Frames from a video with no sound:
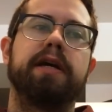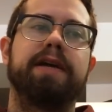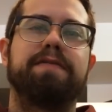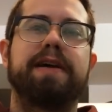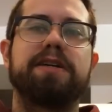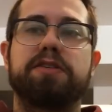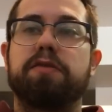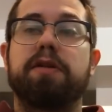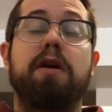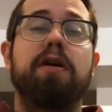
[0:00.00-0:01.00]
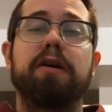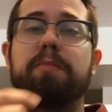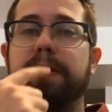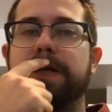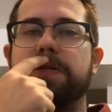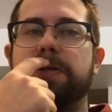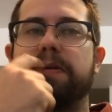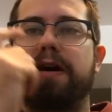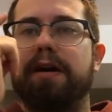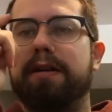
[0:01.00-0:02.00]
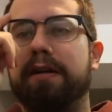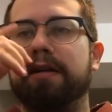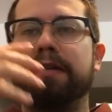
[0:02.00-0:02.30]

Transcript: and faster and harder, because you're not